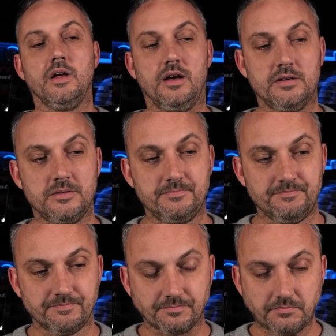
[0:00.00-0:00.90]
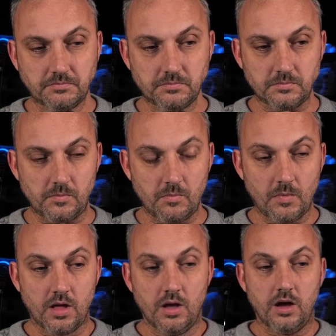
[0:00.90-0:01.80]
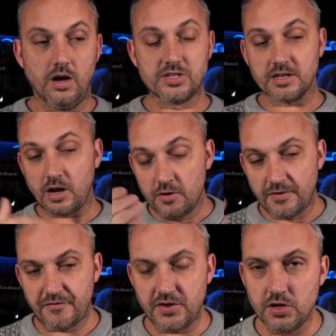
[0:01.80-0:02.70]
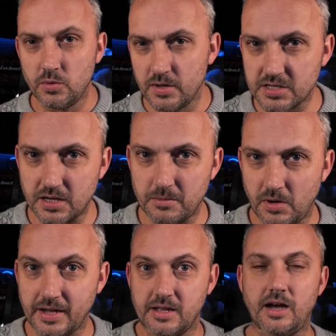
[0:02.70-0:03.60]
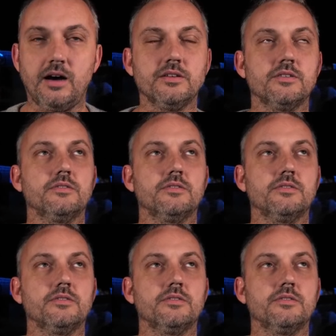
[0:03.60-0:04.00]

As an overview, as my gut